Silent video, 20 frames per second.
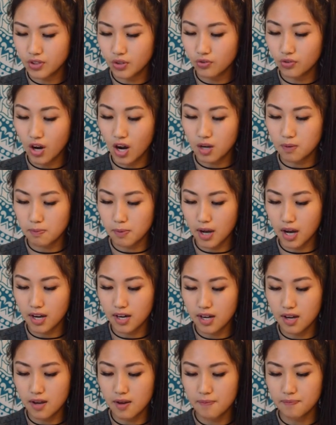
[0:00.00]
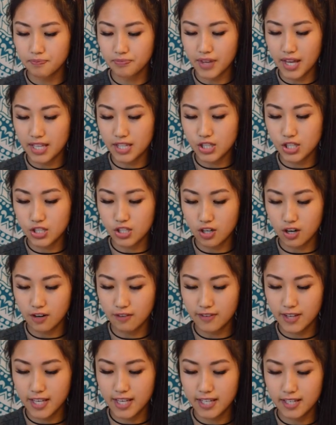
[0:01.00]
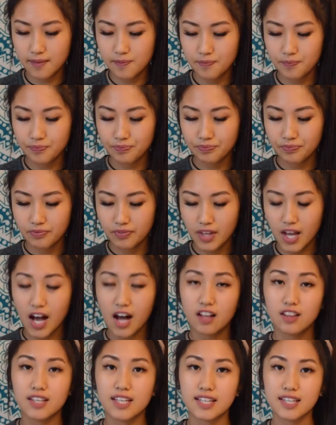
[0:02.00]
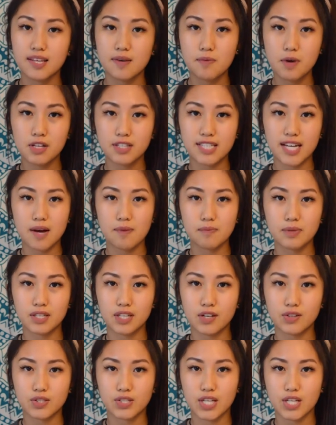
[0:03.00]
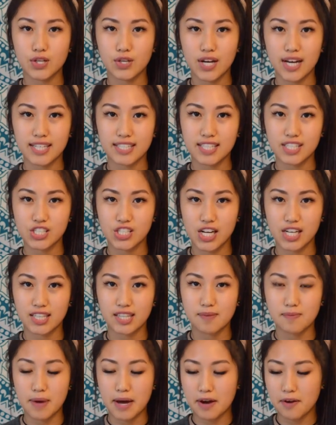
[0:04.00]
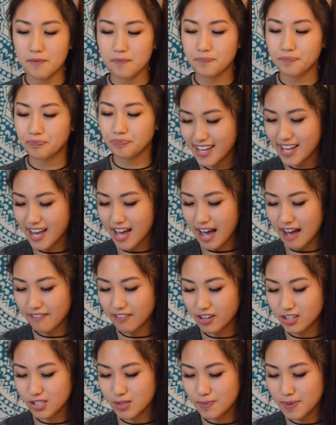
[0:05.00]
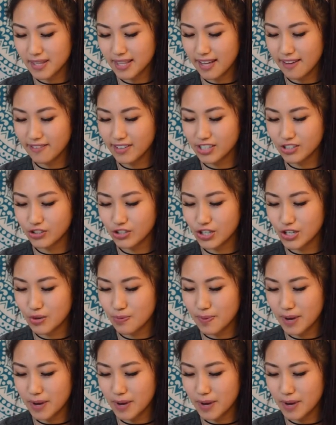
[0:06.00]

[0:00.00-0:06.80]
Rock Bottom and Starving. I'll link them all down below so you guys can check them out. I've also been loving Treat You